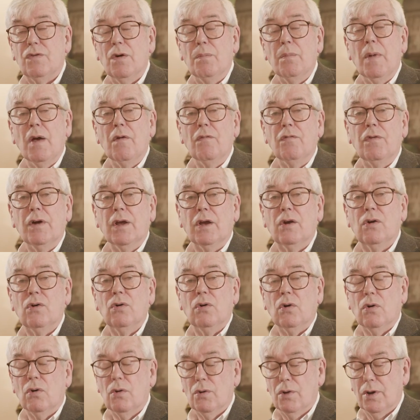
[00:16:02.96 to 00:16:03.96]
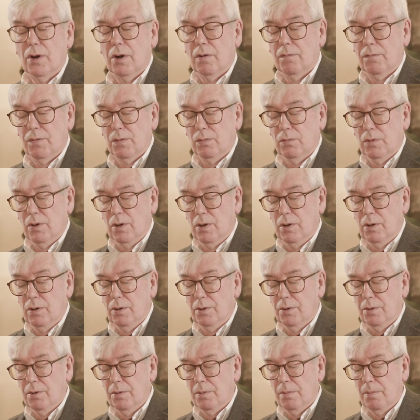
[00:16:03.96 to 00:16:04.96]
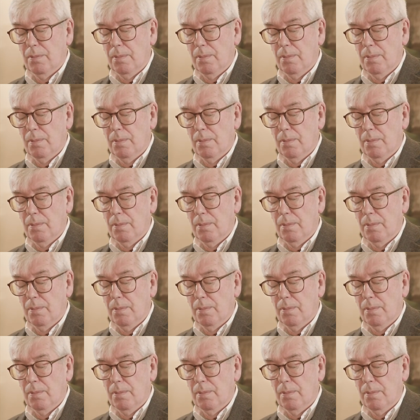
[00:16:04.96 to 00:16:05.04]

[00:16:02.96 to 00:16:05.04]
from every corner of the world.